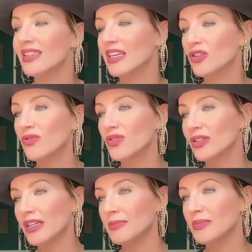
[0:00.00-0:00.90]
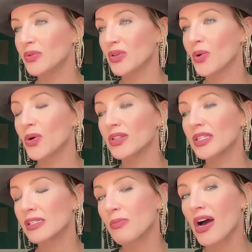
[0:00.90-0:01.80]
Thank you for letting me record
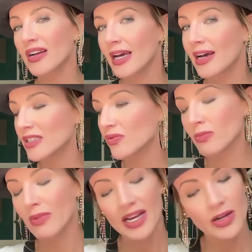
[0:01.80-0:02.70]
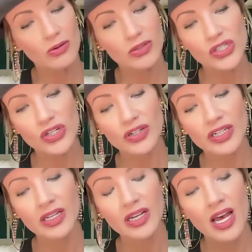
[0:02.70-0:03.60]
this podcast for my own
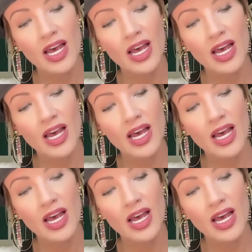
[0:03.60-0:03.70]
journey.